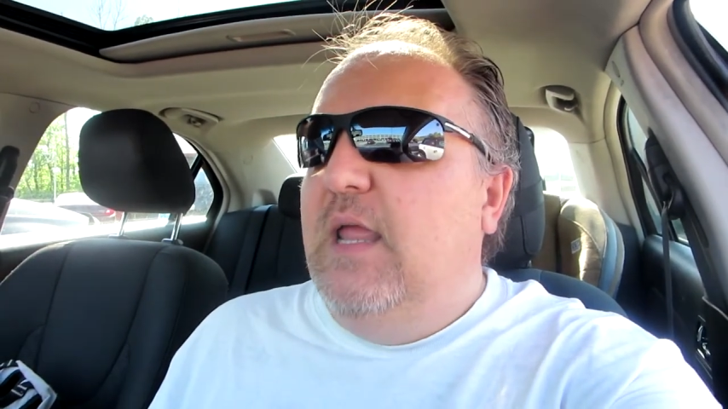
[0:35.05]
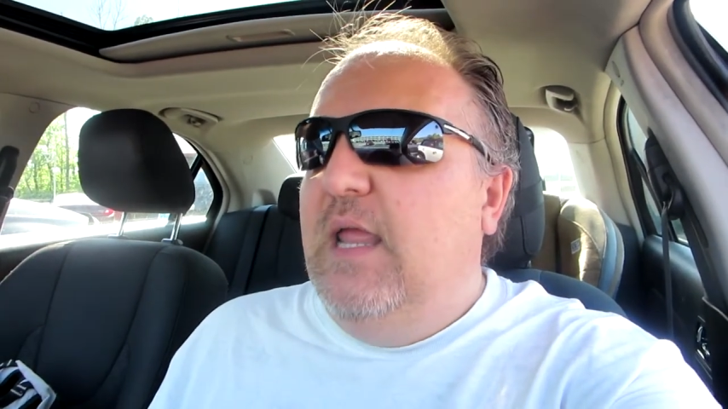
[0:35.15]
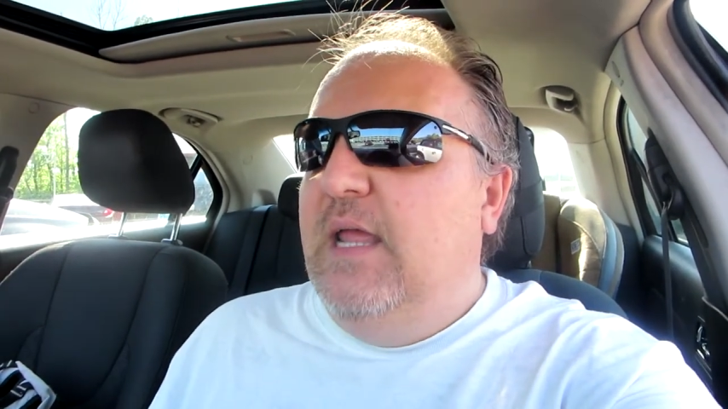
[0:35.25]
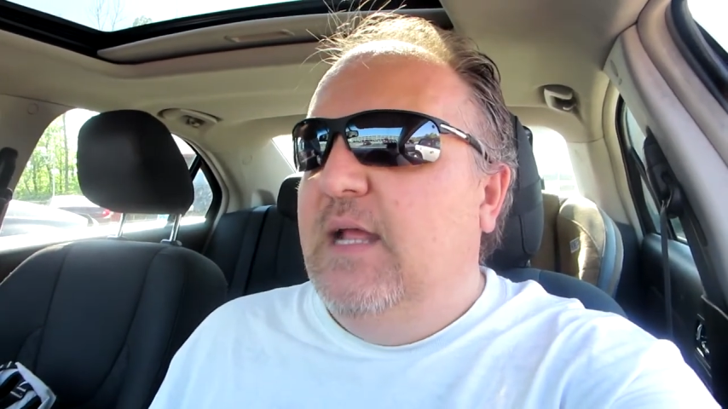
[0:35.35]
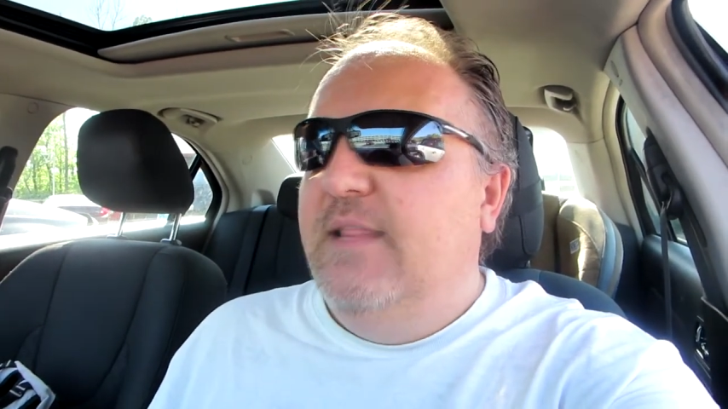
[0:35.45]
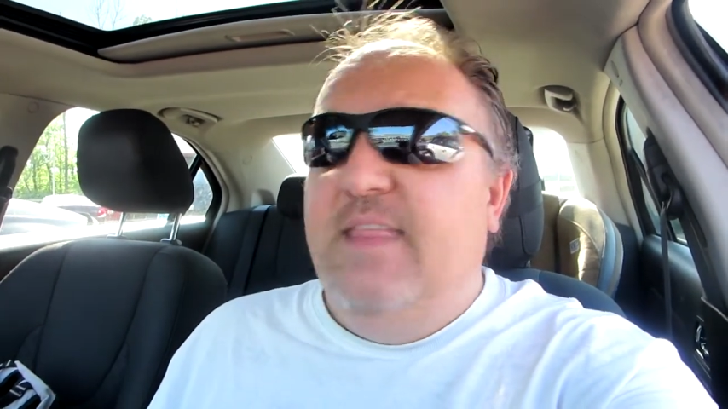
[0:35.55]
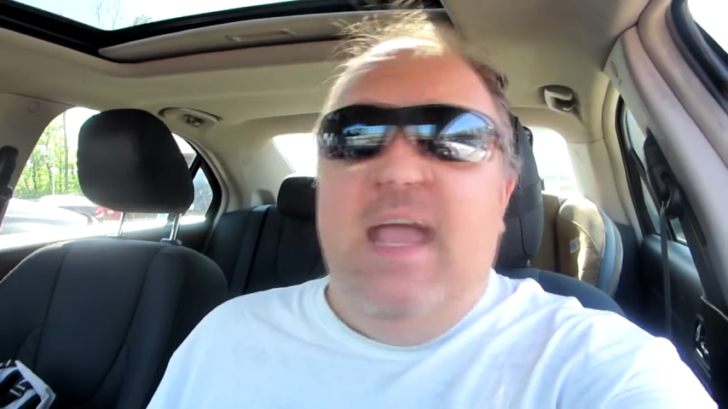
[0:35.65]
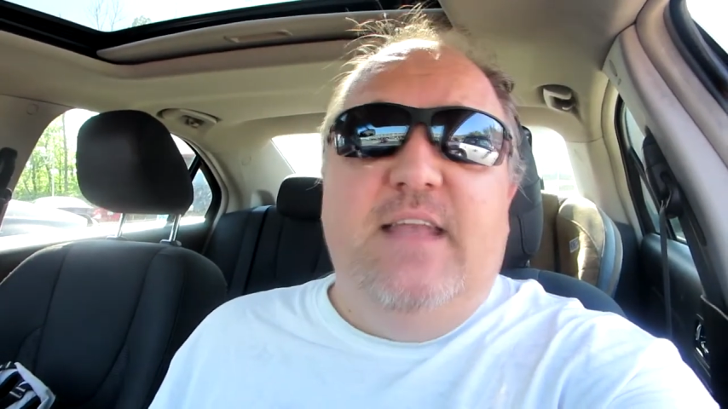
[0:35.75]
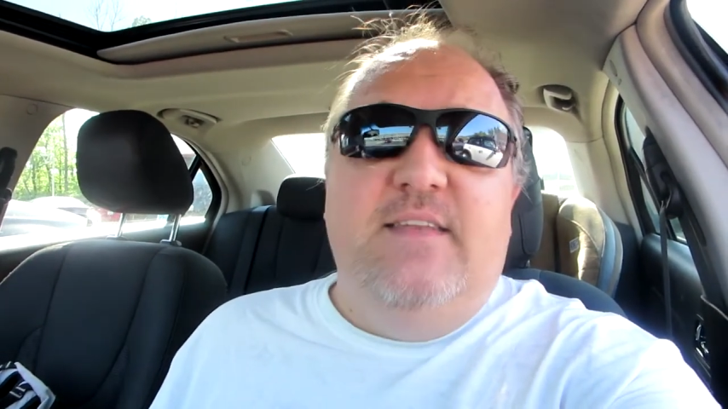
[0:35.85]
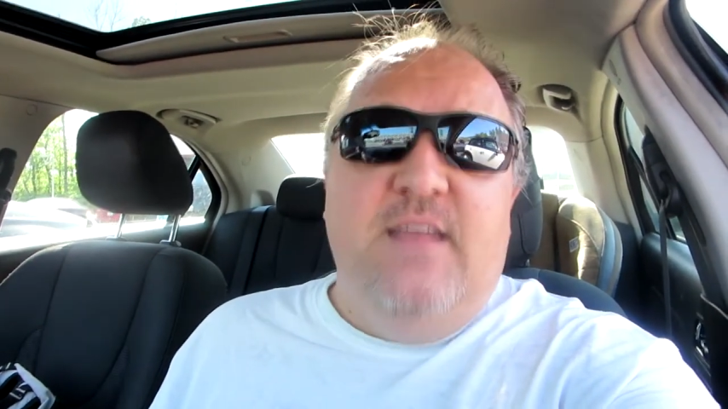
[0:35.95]
and
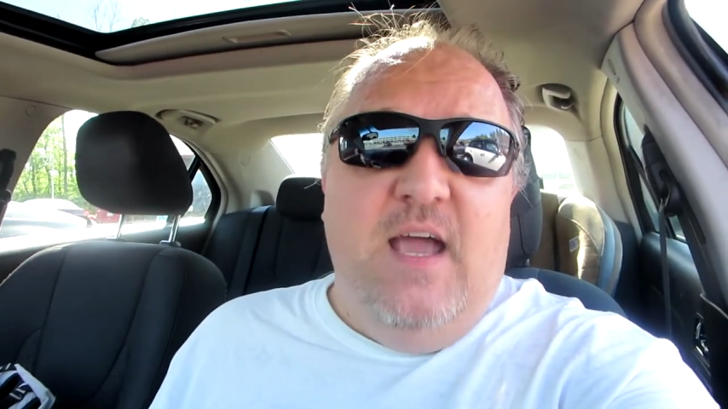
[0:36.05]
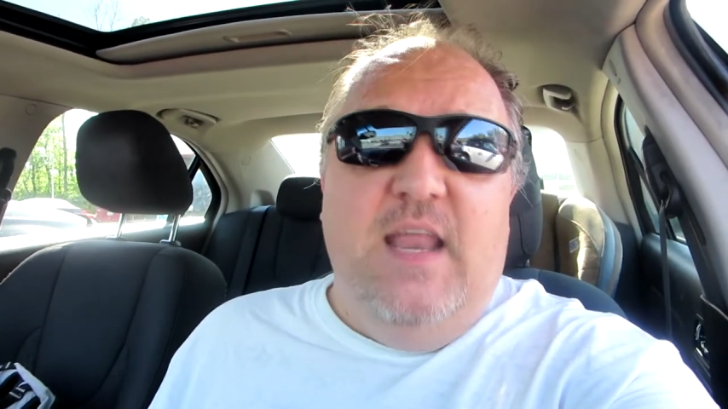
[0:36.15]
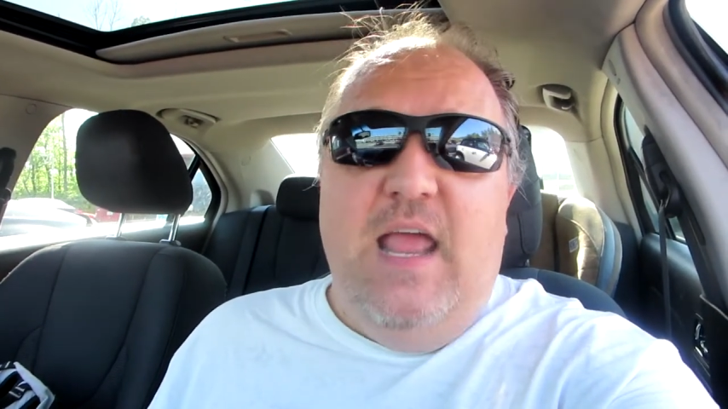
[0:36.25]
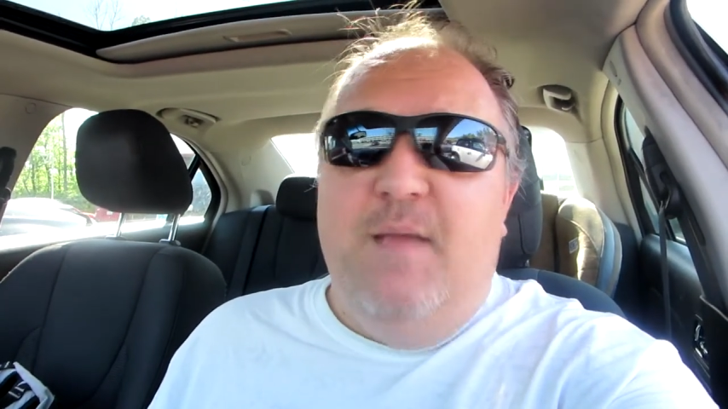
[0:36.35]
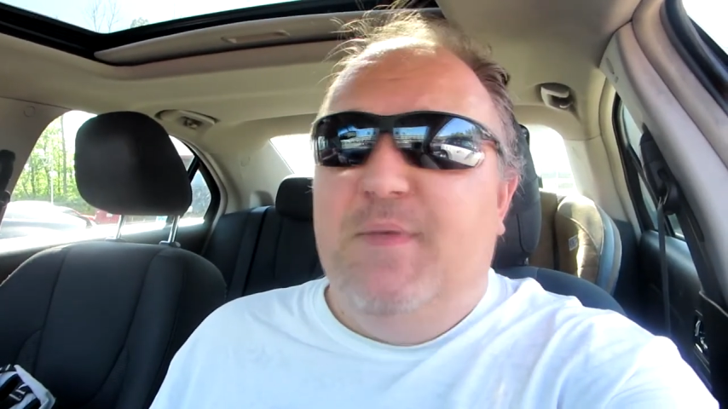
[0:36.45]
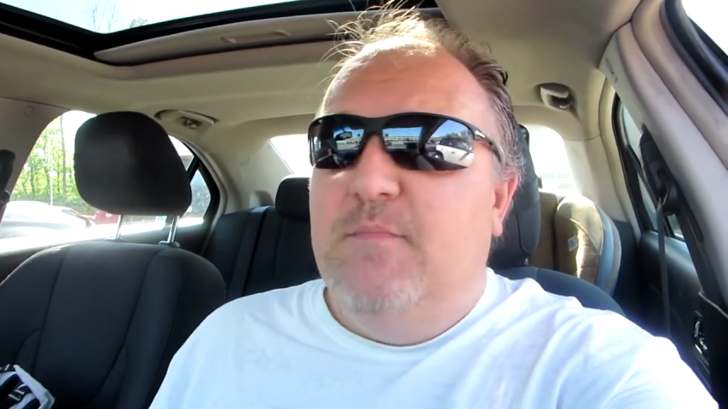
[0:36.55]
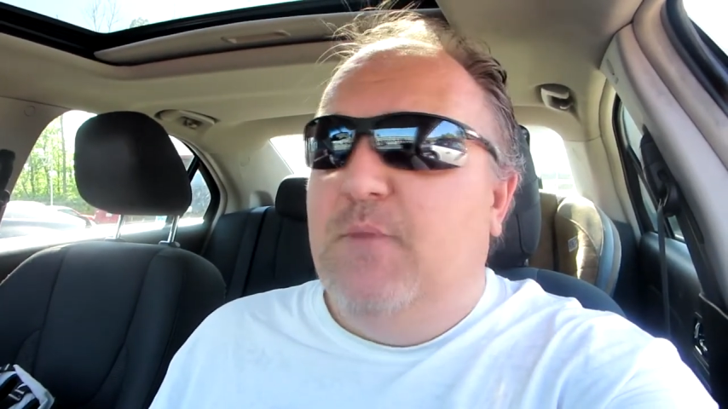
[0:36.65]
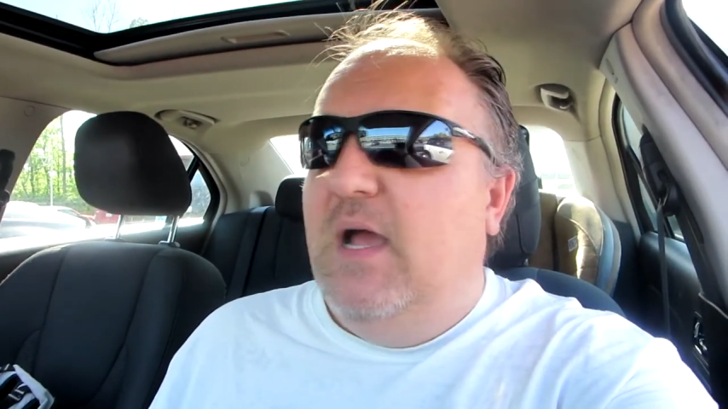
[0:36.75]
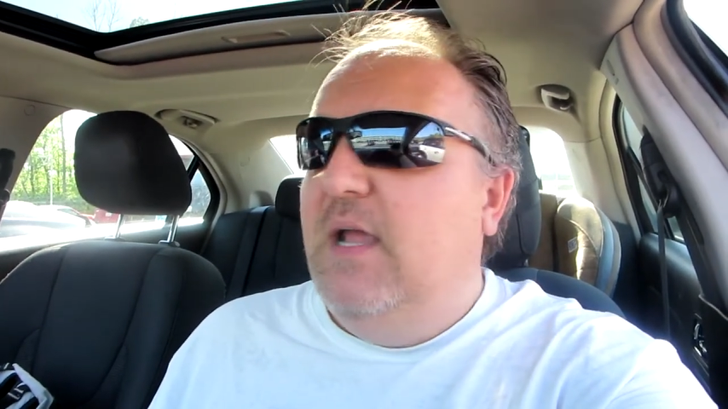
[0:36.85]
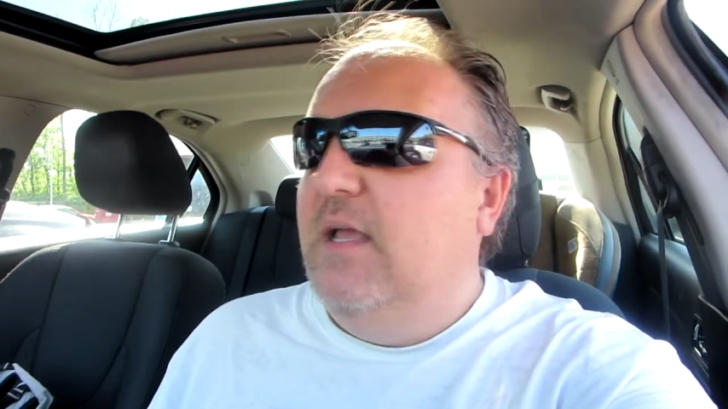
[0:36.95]
that did not happen
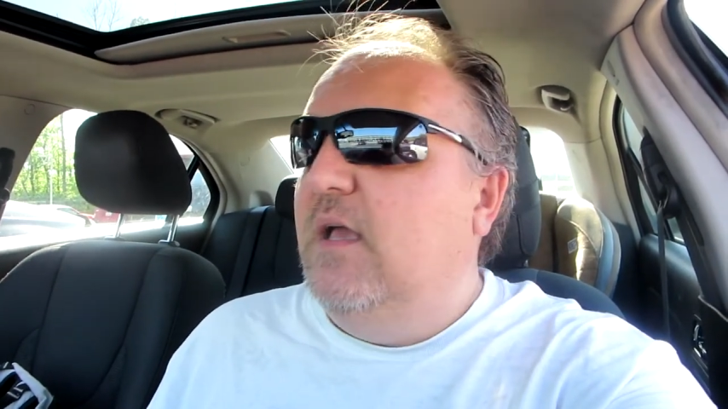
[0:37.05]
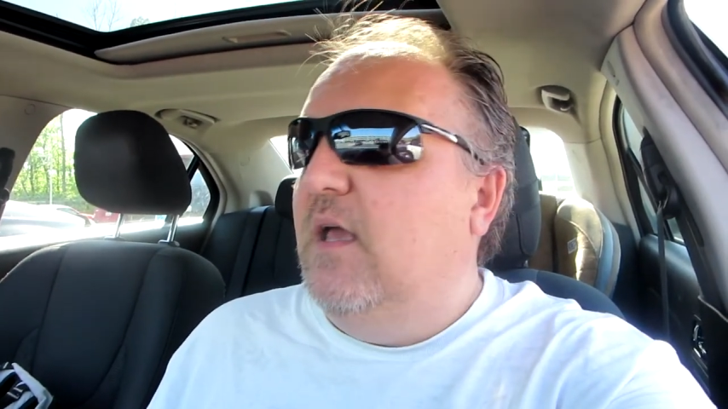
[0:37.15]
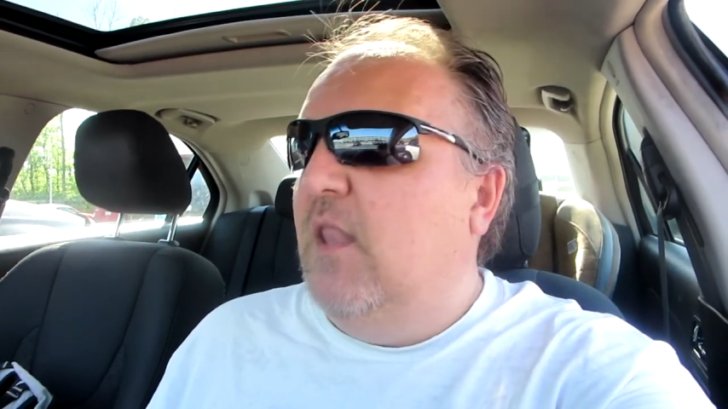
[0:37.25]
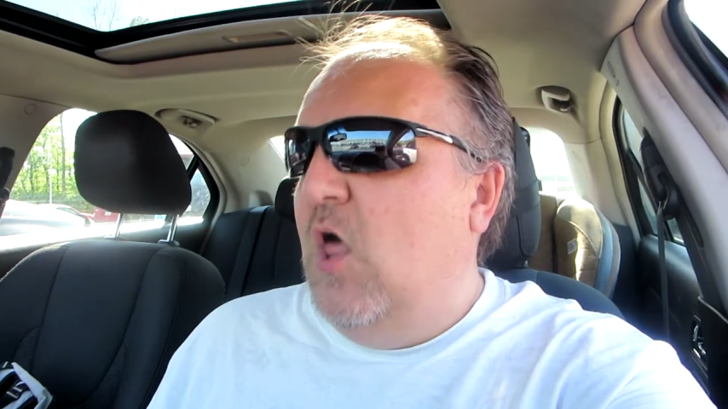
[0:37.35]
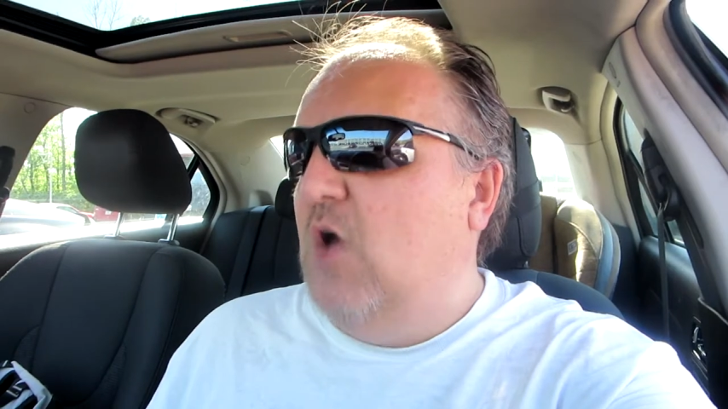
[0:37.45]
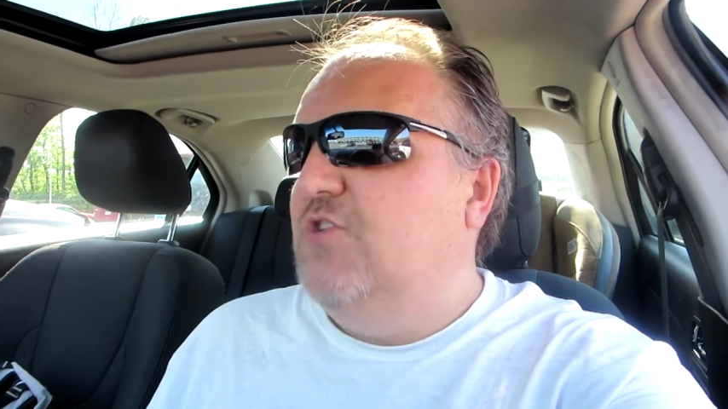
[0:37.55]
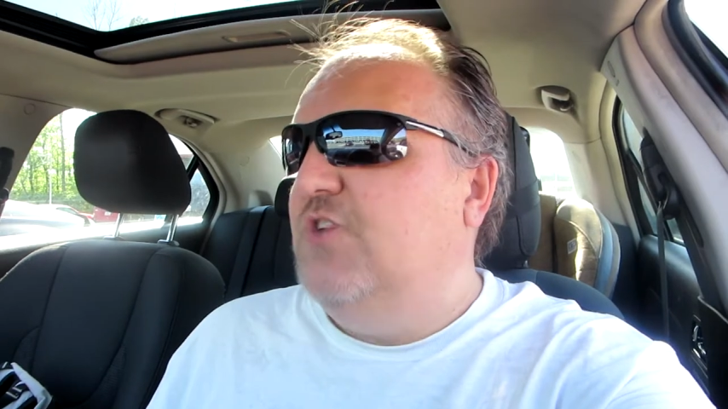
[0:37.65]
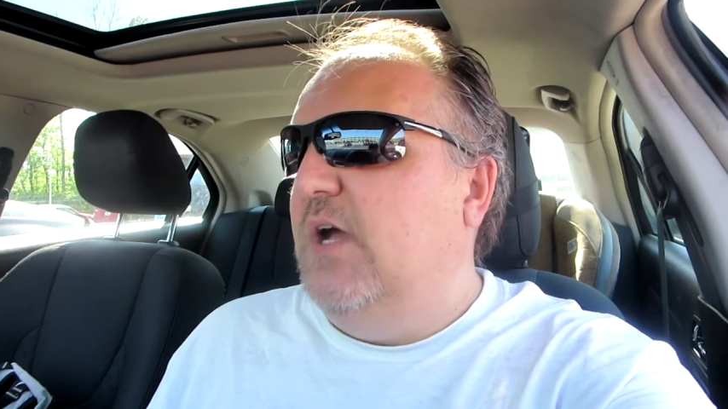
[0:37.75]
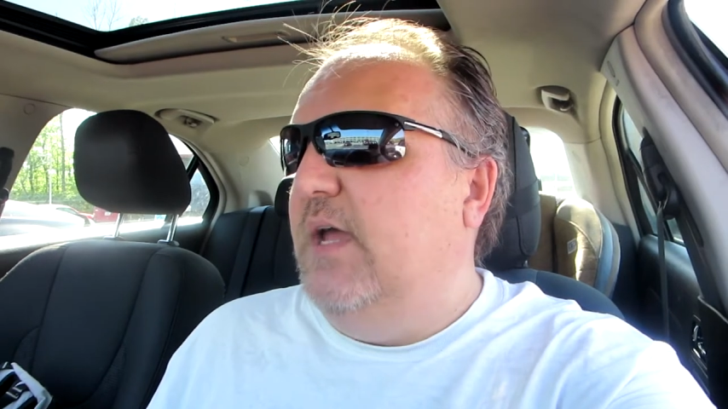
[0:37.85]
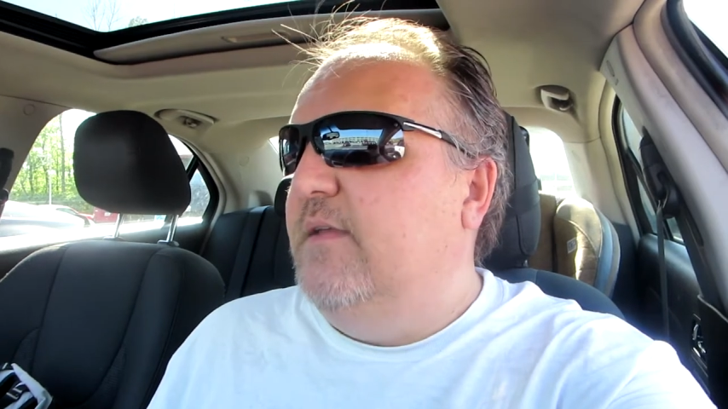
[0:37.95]
by a long
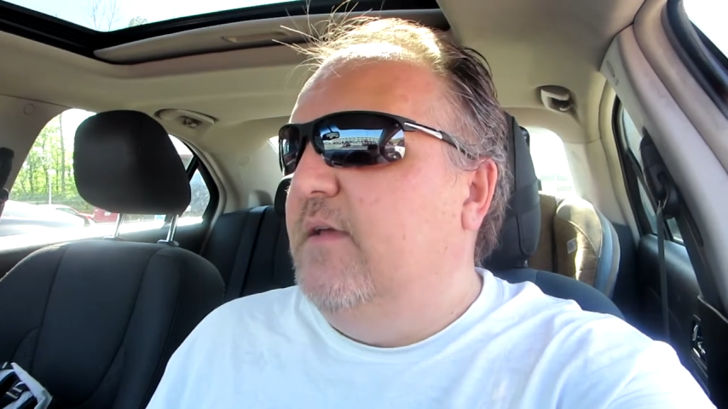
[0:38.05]
shot.